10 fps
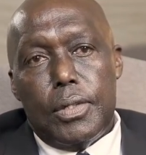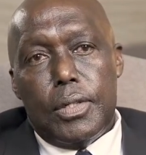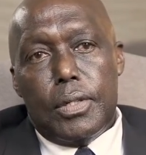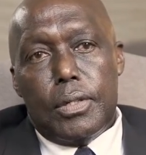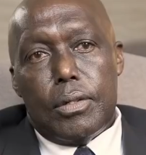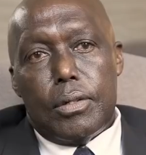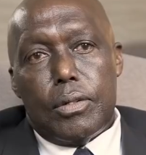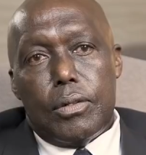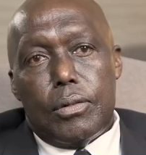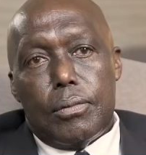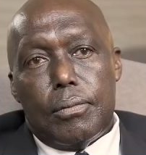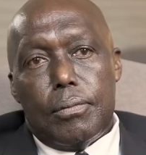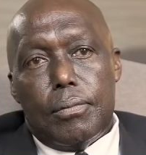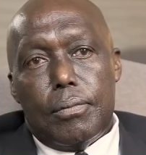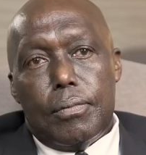Have you ever passed out,
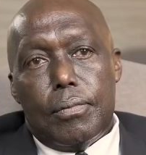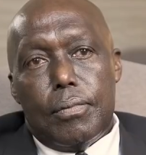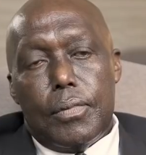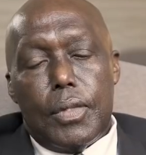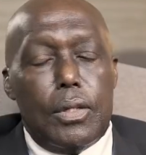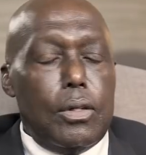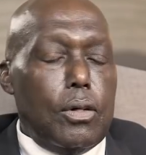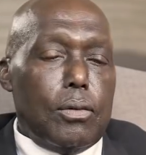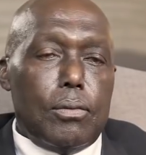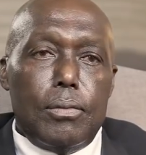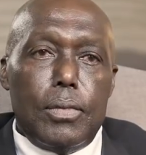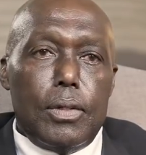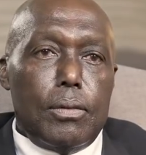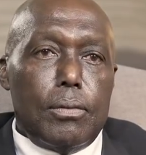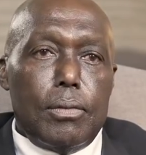even as a passenger? No,
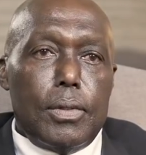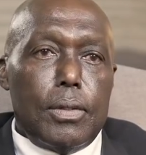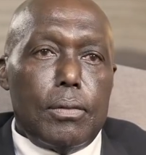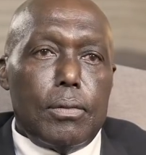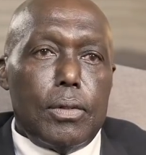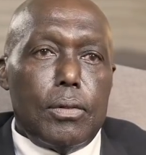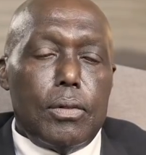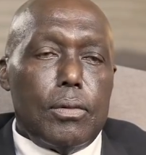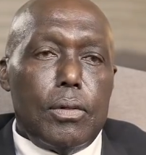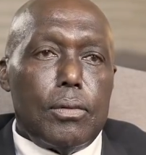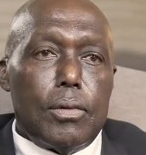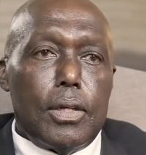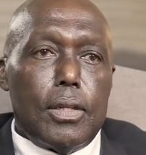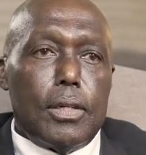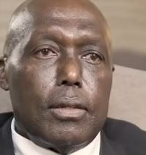no. Or oh, you've not had? No, no.
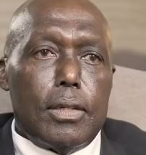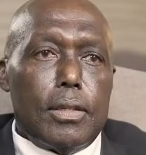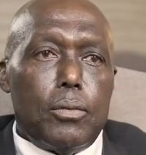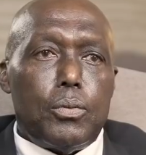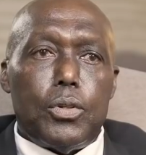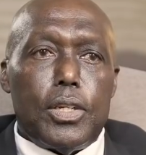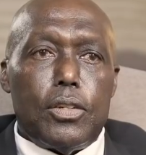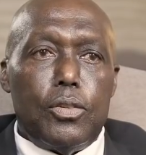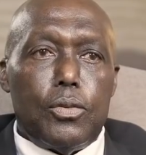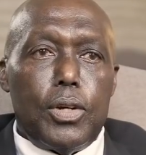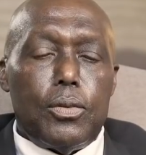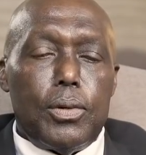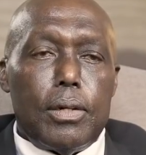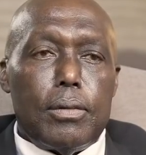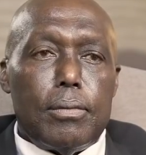They, they, they, they protect you quite
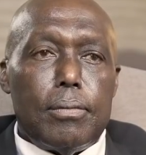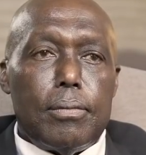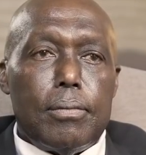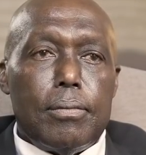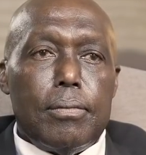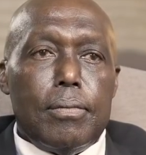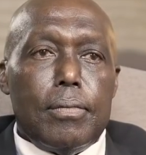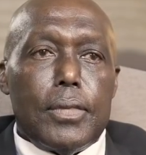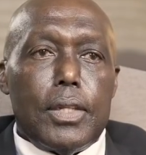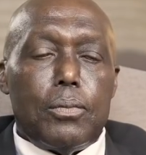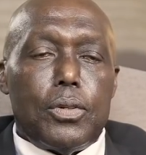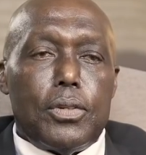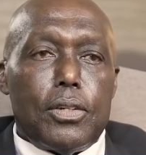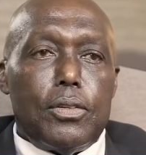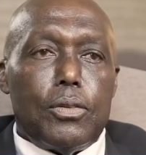well. Wow. They
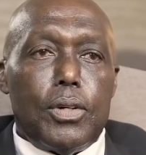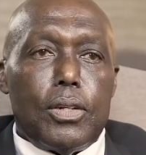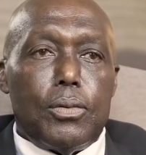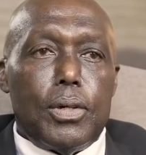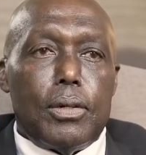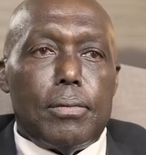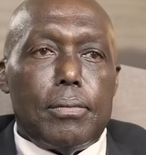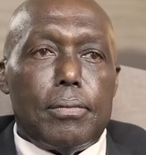protect you quite well.